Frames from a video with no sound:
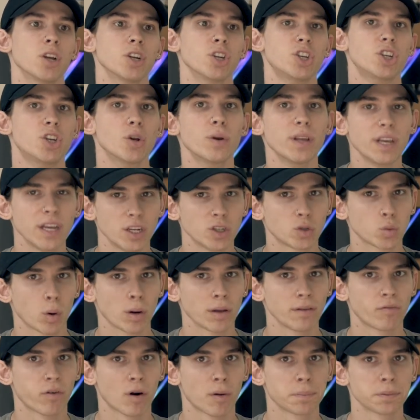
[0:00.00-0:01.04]
shooting in
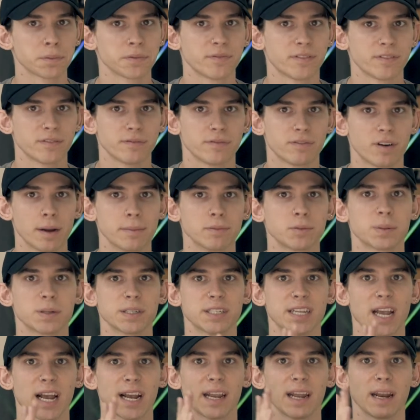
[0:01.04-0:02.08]
24 frames
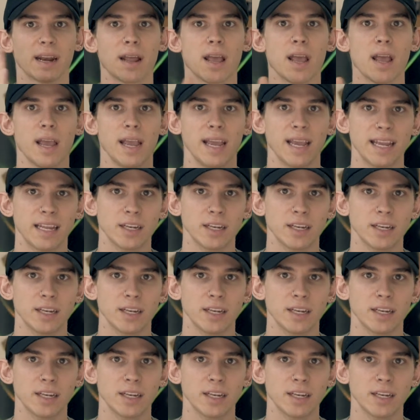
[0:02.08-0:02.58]
per second